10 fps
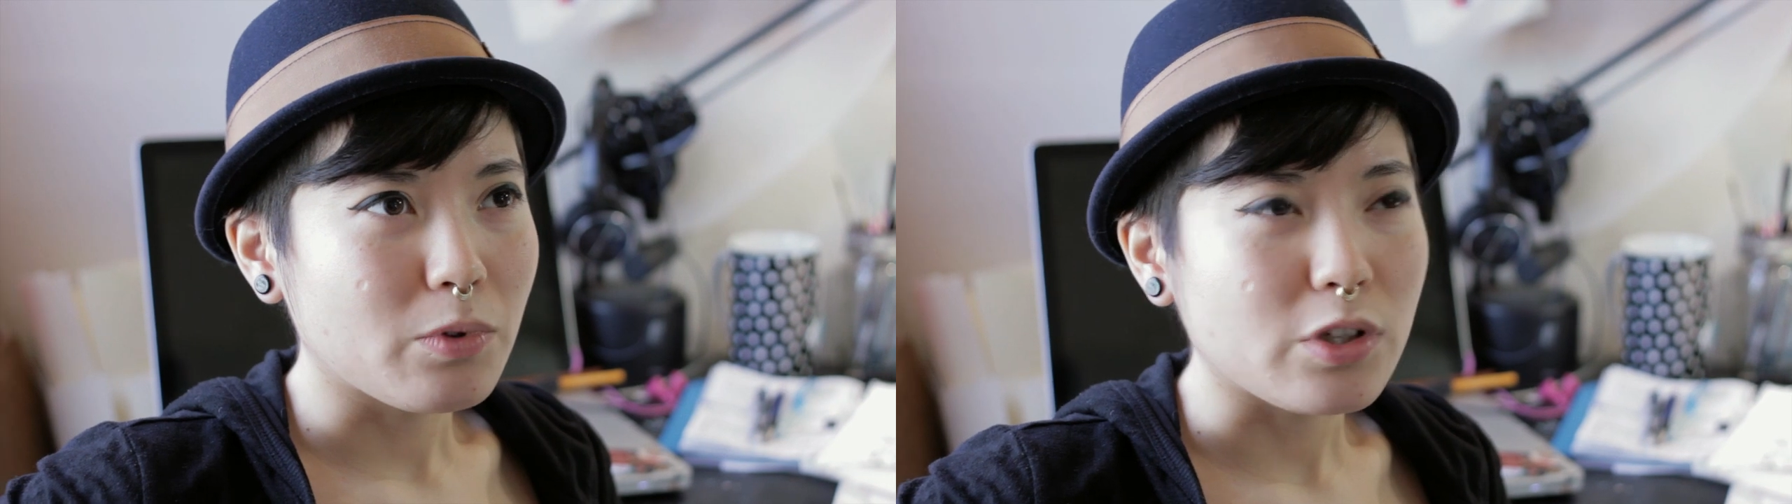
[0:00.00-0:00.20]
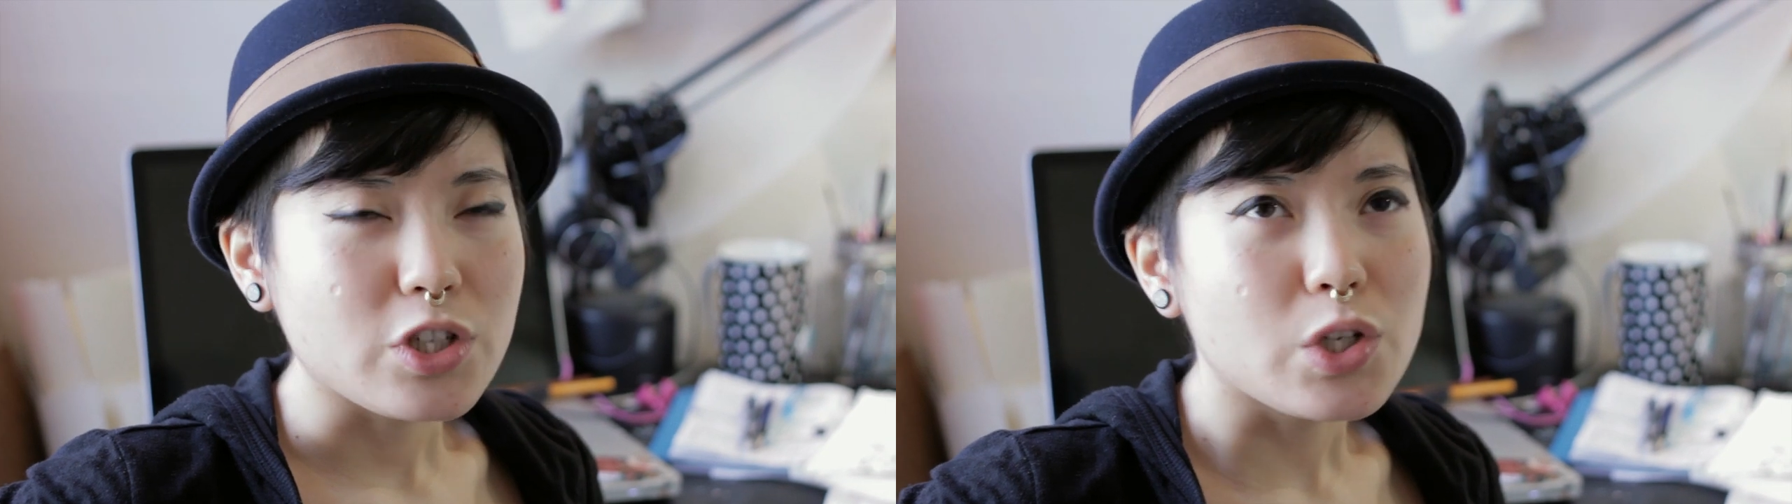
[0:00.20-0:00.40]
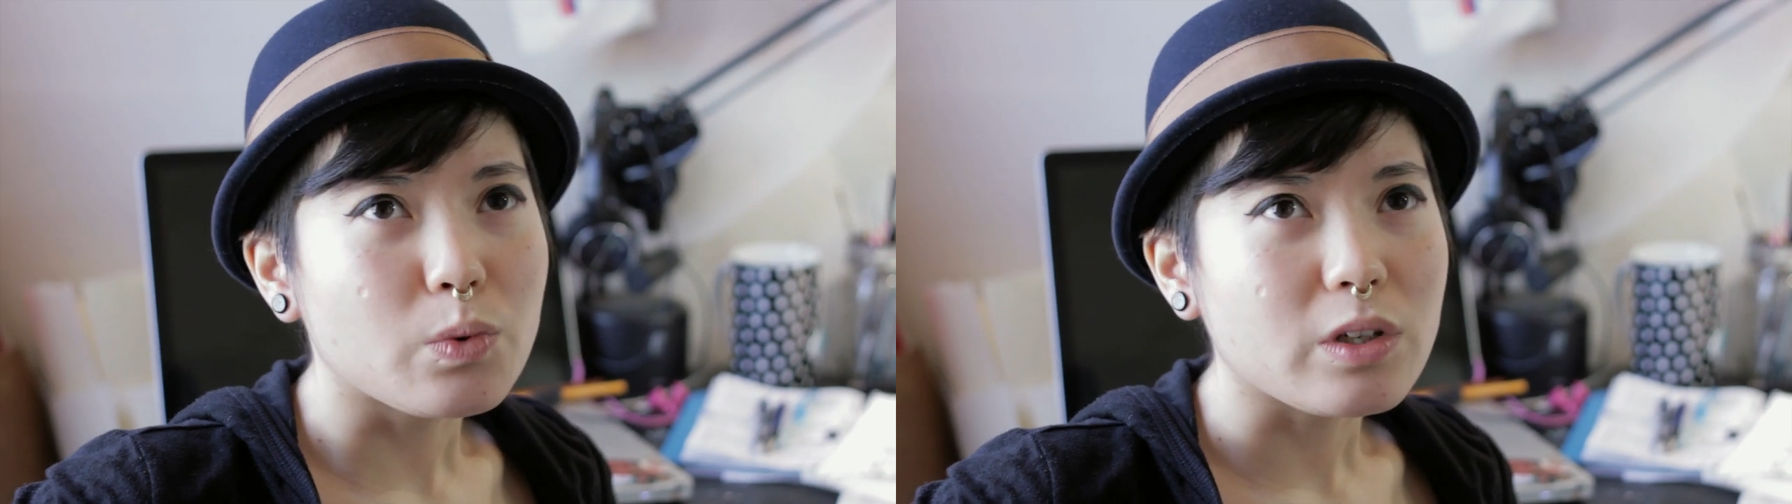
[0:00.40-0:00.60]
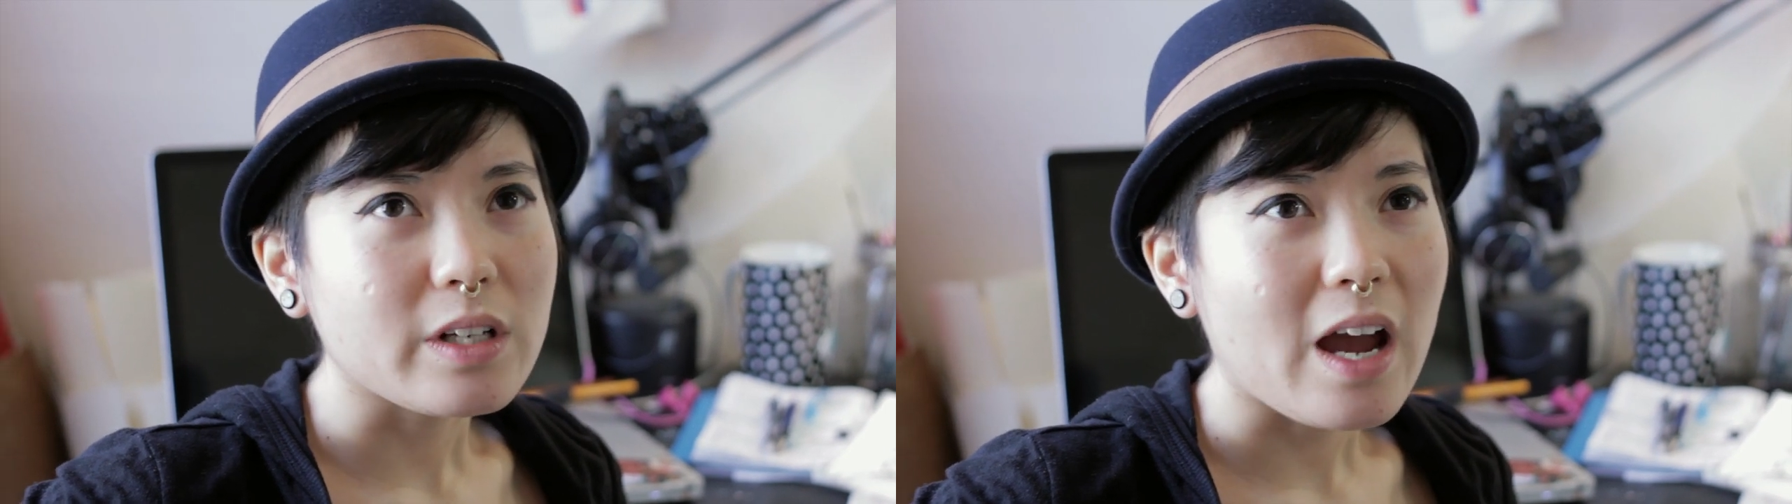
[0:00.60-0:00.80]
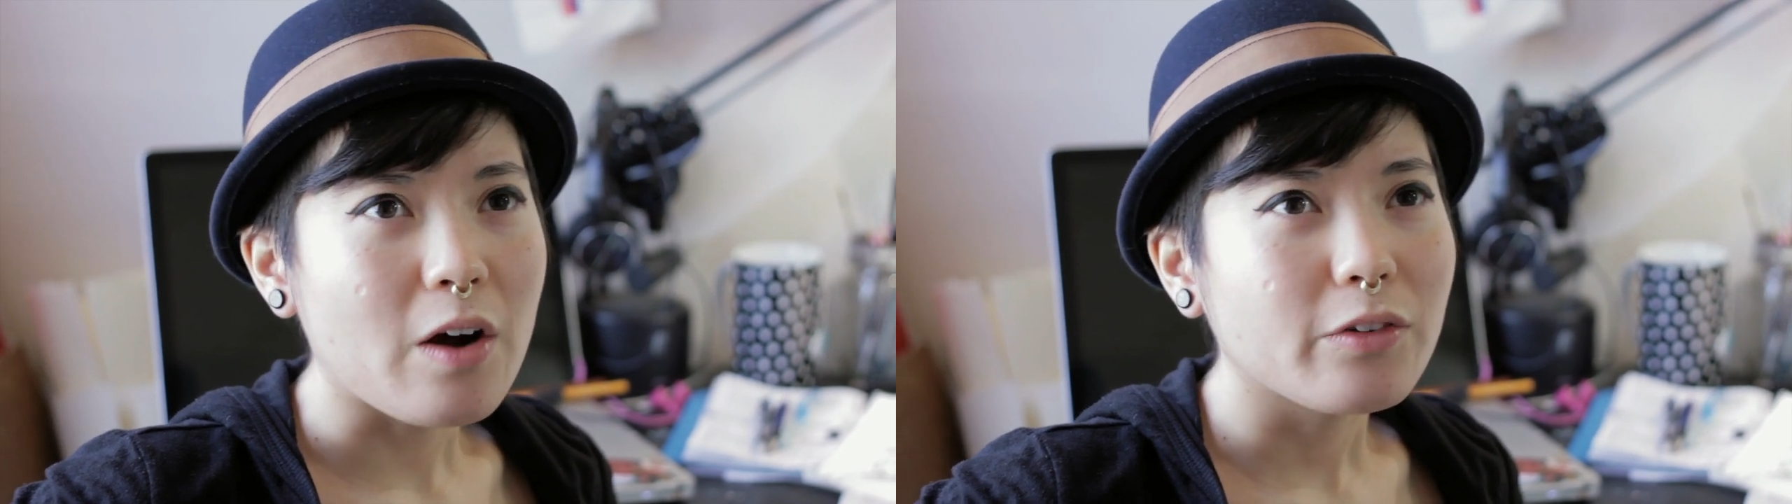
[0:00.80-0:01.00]
push your
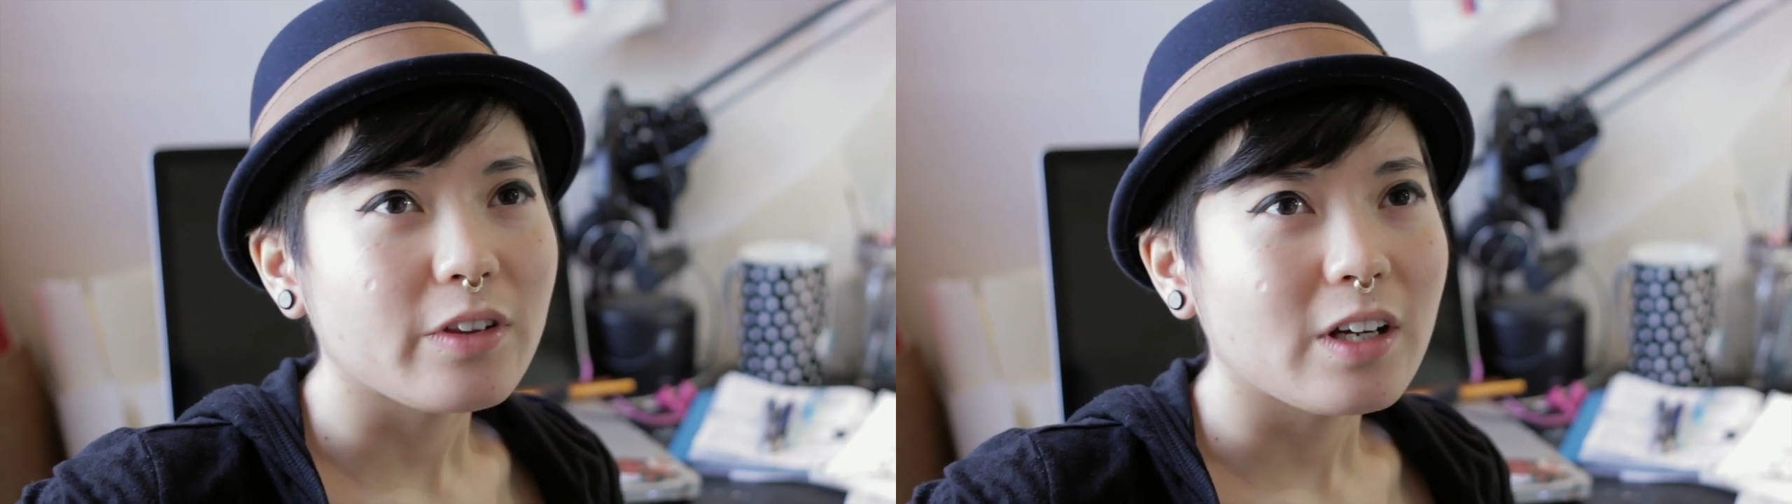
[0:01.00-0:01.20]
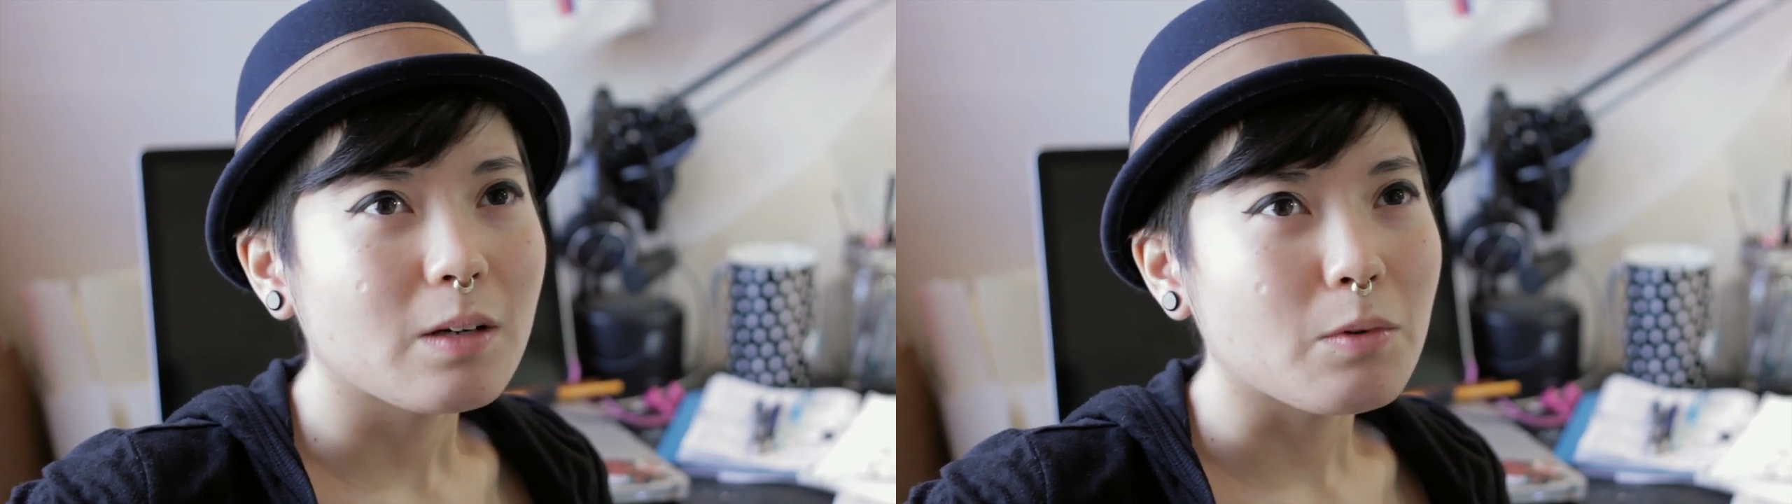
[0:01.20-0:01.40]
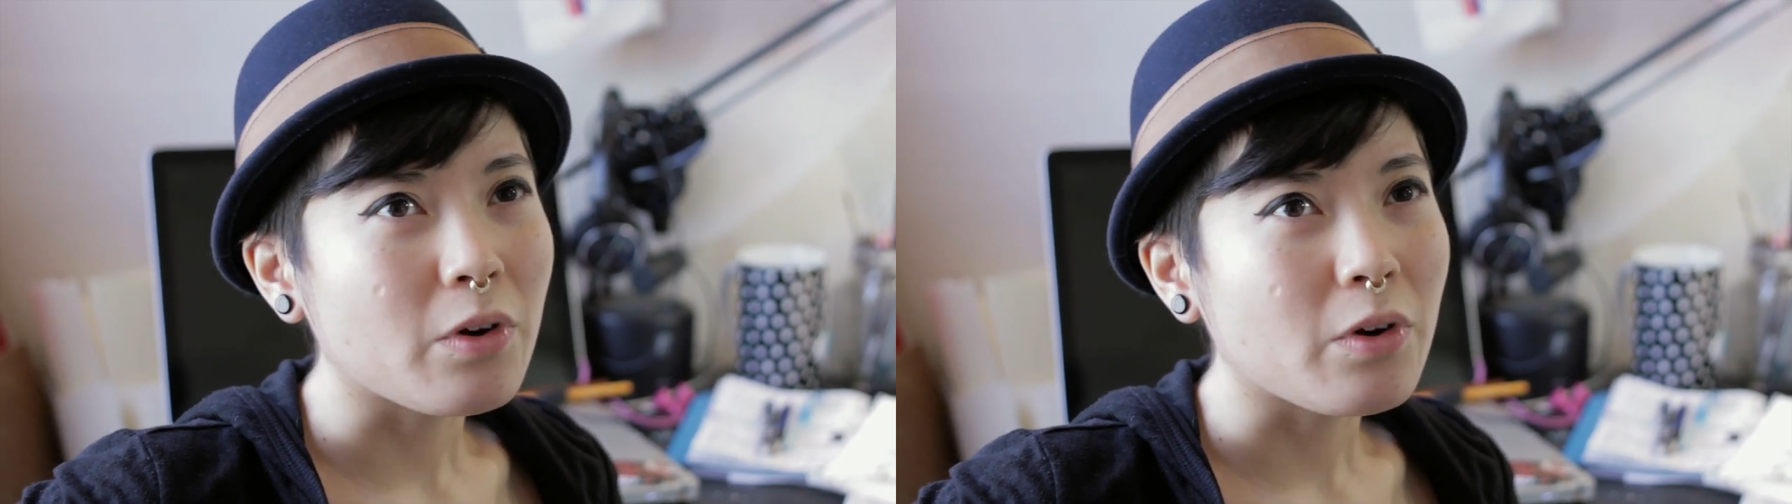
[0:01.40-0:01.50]
work out there,